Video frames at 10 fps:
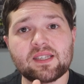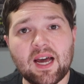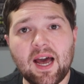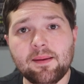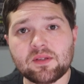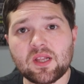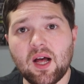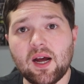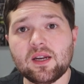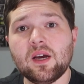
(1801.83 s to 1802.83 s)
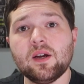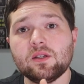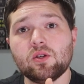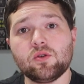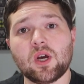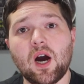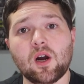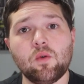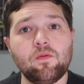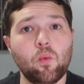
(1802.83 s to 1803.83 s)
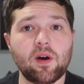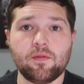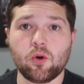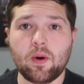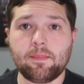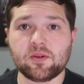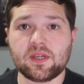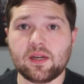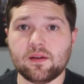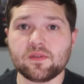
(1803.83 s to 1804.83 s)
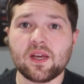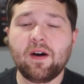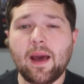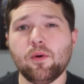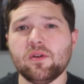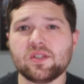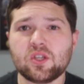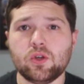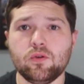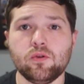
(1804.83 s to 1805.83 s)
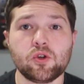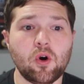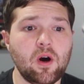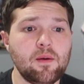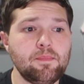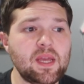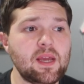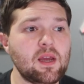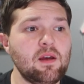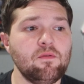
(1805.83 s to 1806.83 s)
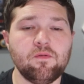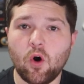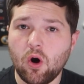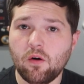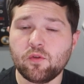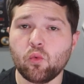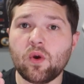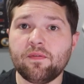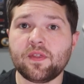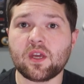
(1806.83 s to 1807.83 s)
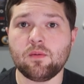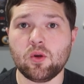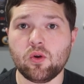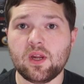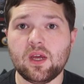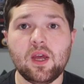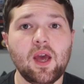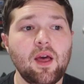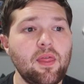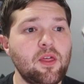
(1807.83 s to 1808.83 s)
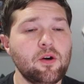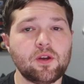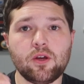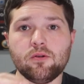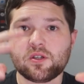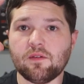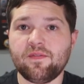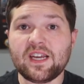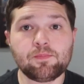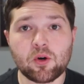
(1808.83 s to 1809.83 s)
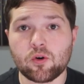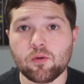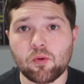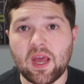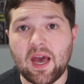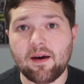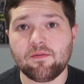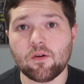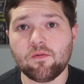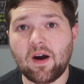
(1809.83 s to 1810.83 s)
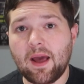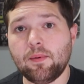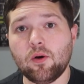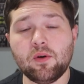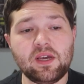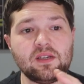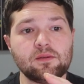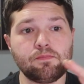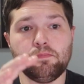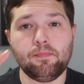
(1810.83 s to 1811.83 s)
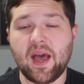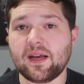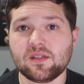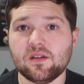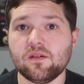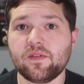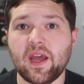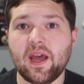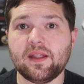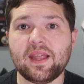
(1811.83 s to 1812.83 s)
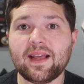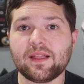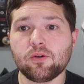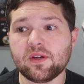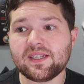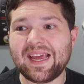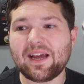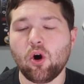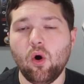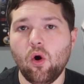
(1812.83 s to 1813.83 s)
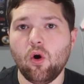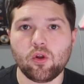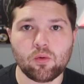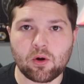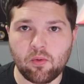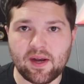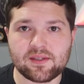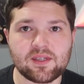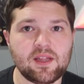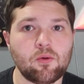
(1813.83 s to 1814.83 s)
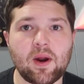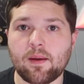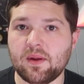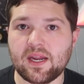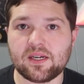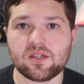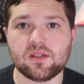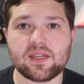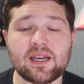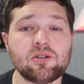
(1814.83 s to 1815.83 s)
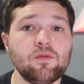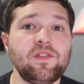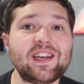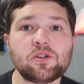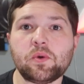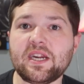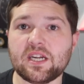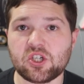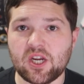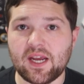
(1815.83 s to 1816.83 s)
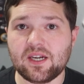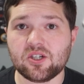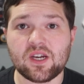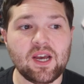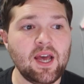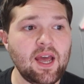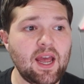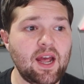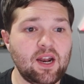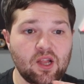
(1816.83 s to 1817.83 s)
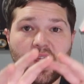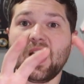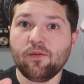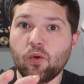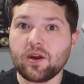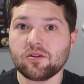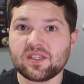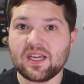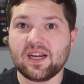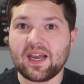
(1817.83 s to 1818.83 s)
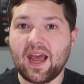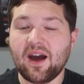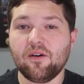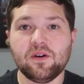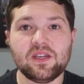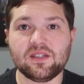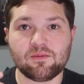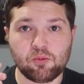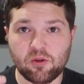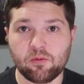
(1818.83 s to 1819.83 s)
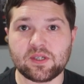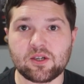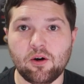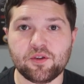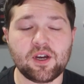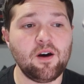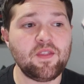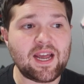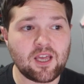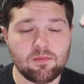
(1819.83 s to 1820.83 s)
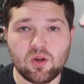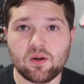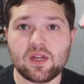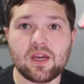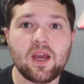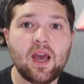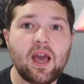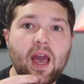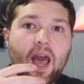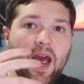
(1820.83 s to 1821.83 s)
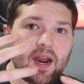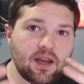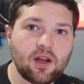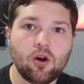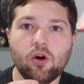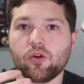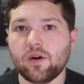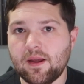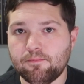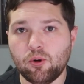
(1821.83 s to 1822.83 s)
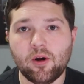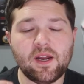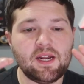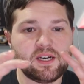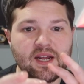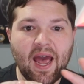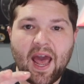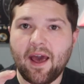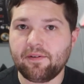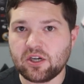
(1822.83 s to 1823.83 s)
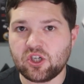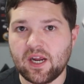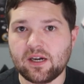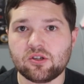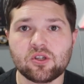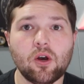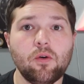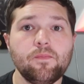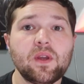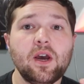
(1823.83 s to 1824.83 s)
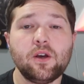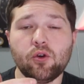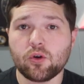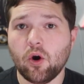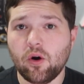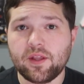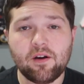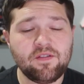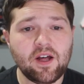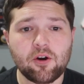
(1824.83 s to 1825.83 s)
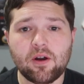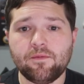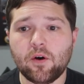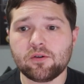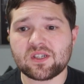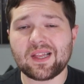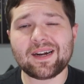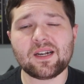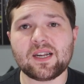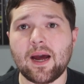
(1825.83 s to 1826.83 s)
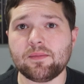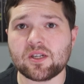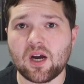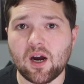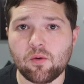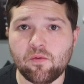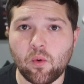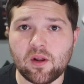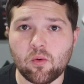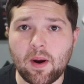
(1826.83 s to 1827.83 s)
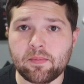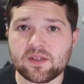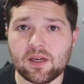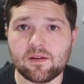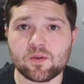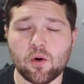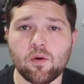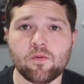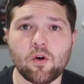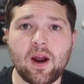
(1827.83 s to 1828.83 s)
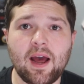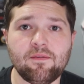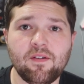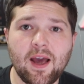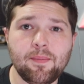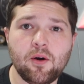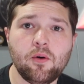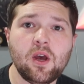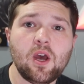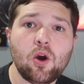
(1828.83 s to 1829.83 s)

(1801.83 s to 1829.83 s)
a time slot to talk with one of their representatives. Vibo is huge on being involved with the community. They're huge. The Facebook group we have for Vibo is massive, and they literally take all the requests and the recommendations as to things we need to change. And a lot of what you're seeing now is the result of that community adding in all their input and having change. So you'll go in there, fill out your info, select the time to talk with one of the representatives over at Vibo.